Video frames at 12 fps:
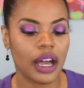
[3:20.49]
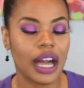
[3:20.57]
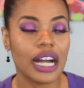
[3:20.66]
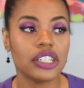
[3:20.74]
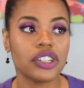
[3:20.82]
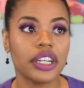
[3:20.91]

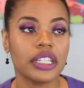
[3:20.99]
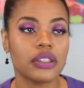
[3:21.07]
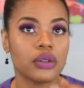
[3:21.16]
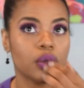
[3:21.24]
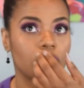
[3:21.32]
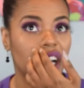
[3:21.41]
Contrary
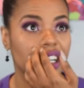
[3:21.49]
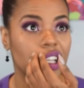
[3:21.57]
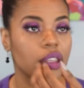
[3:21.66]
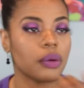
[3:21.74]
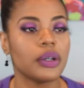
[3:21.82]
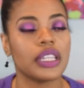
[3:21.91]
to
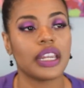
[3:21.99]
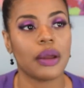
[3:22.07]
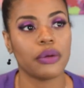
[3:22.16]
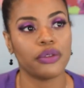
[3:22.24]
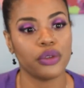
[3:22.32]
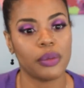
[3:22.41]
another one that I
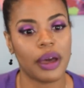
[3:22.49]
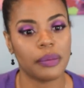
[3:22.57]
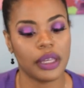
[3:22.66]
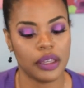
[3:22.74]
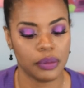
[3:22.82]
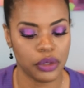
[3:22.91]
reviewed by
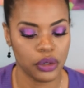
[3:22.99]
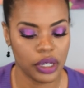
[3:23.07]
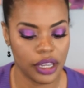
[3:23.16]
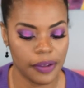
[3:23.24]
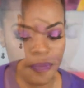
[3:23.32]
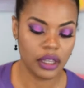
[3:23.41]
Made
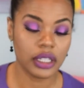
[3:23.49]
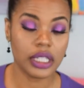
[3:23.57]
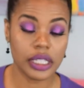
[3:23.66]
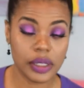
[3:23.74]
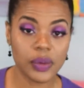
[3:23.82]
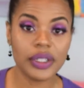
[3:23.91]
Beauty,
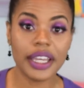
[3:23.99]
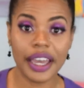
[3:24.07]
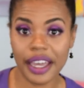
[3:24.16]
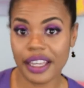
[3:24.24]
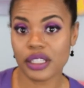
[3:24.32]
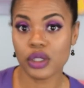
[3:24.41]
this one
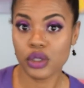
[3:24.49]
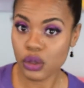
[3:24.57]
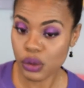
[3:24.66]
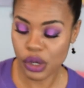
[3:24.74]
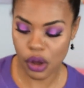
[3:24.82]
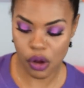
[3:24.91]
has
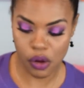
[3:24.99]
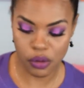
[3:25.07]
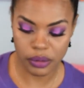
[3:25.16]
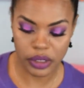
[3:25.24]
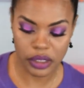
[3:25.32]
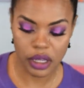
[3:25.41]
two
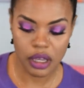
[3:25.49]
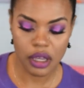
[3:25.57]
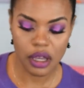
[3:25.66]
combs.